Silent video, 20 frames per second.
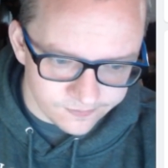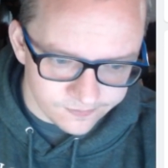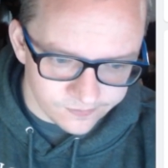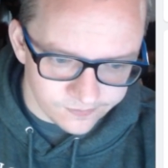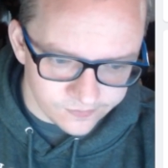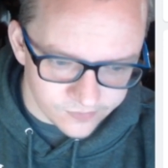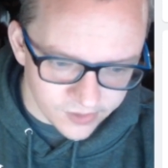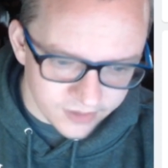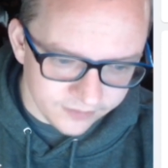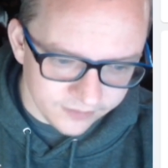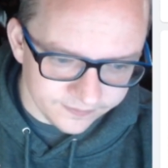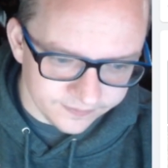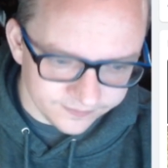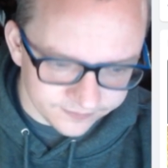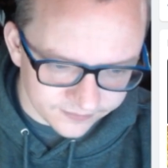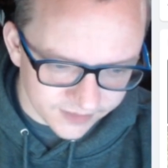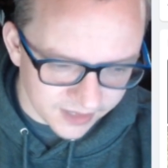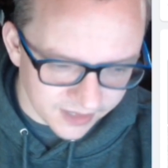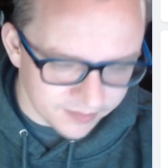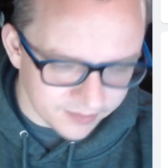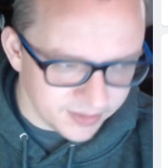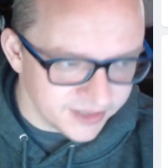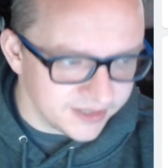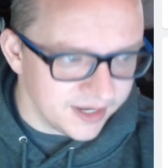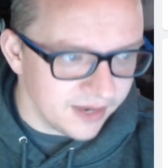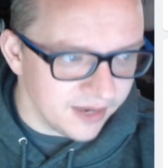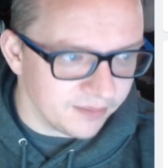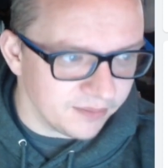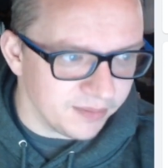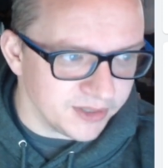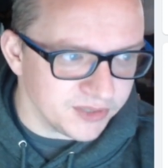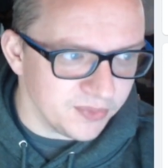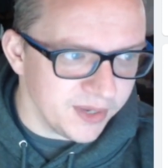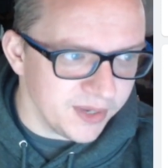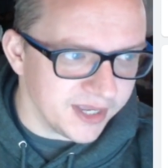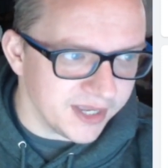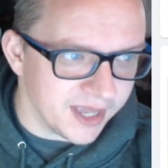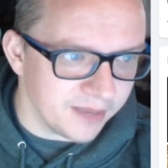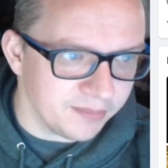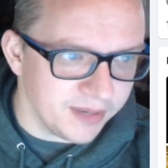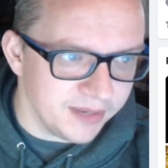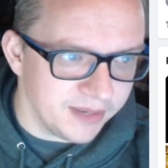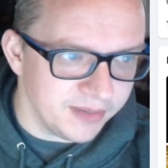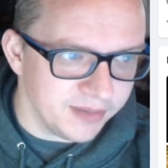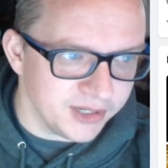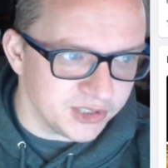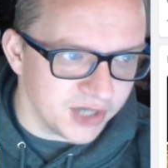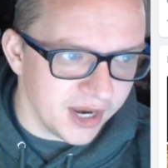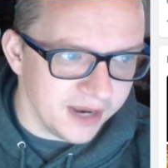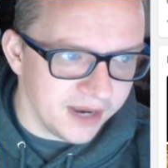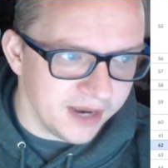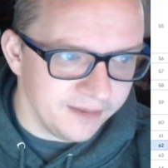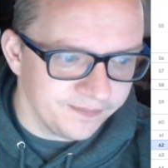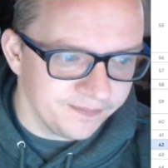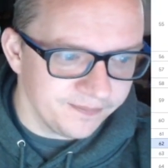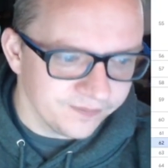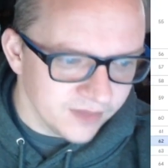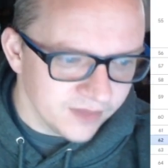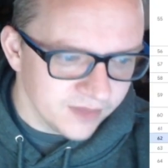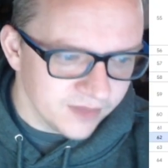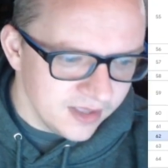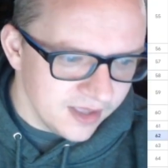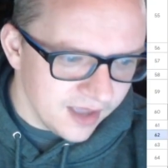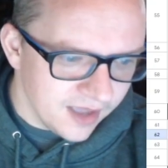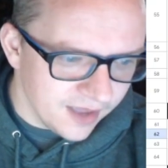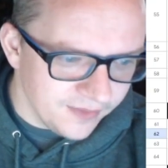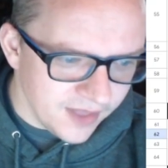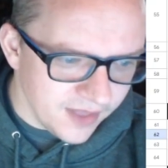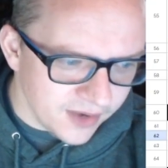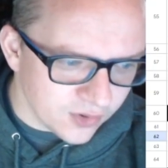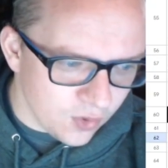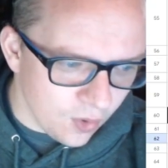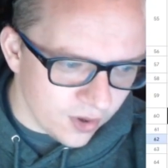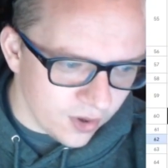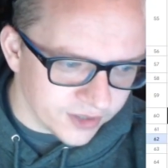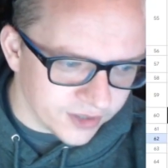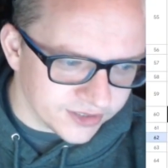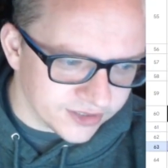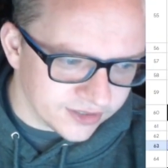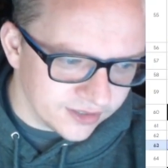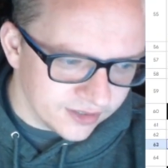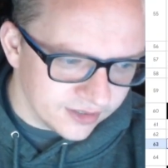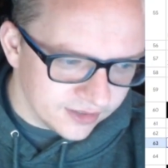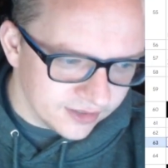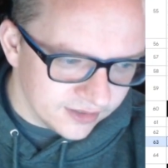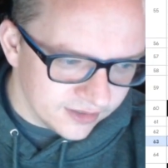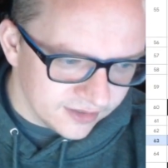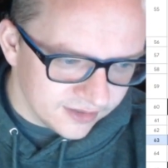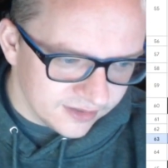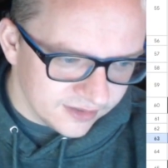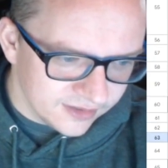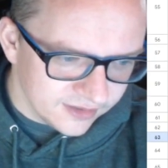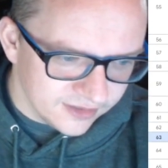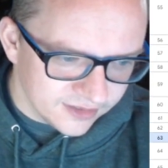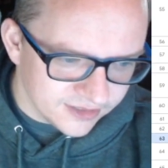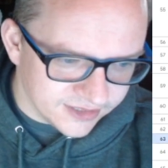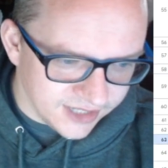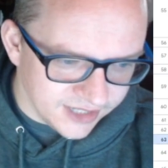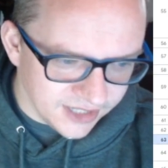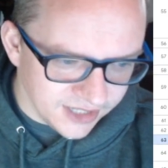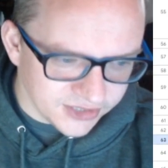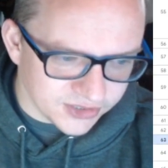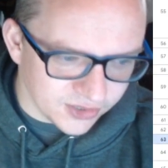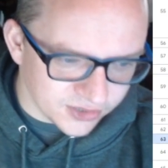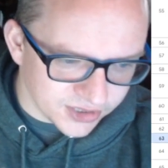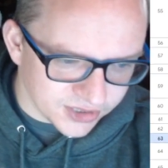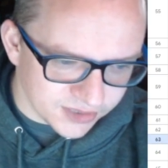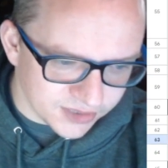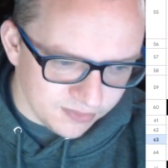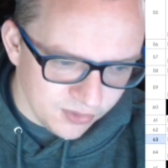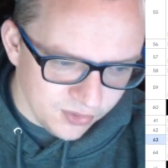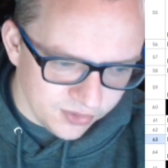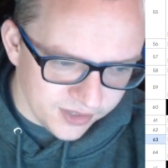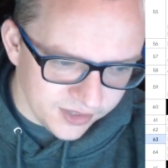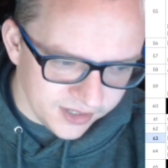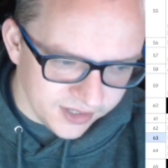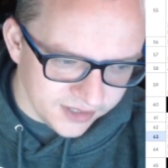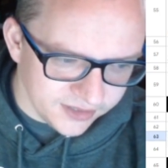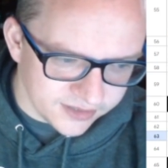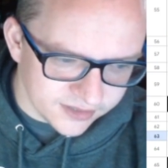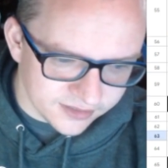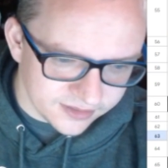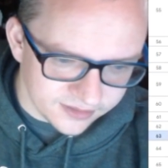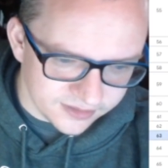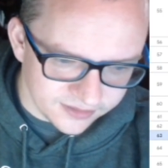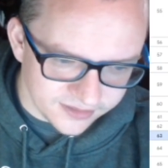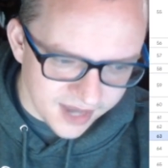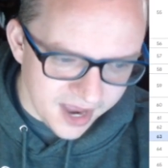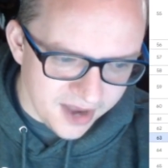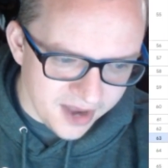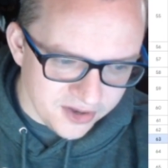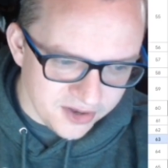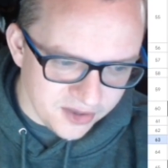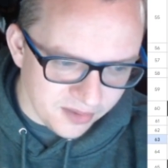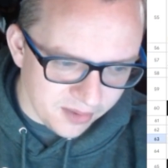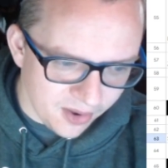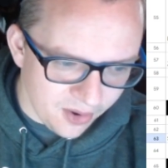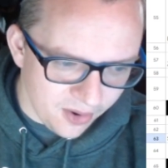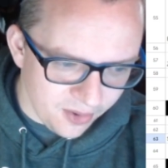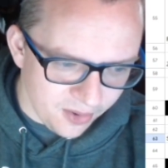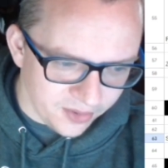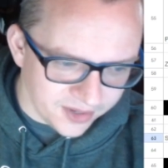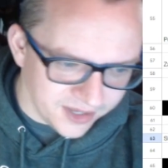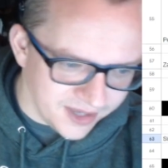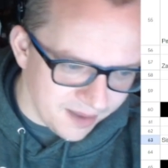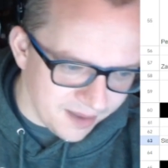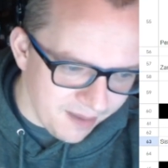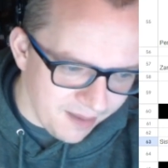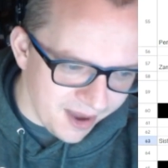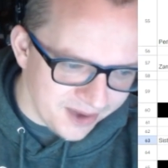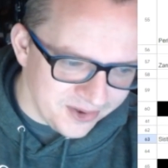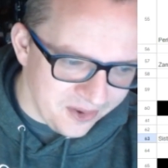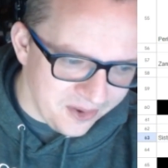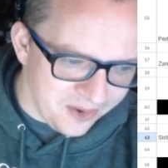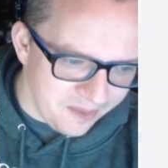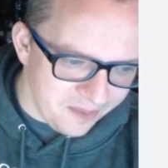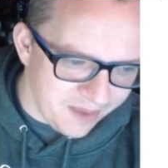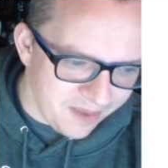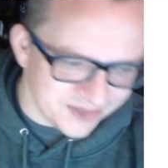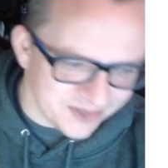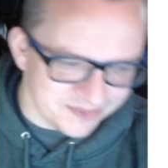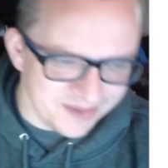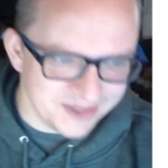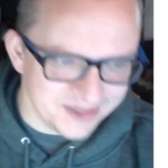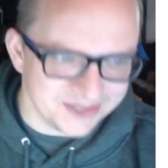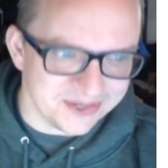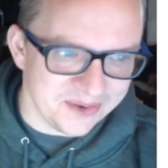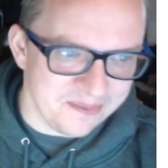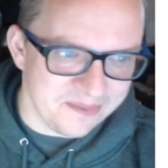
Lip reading: Well, got a busy weekend, PBJ. And then, of course, Sister Smoothies. Daniel Mahoney. You might know him as Mr.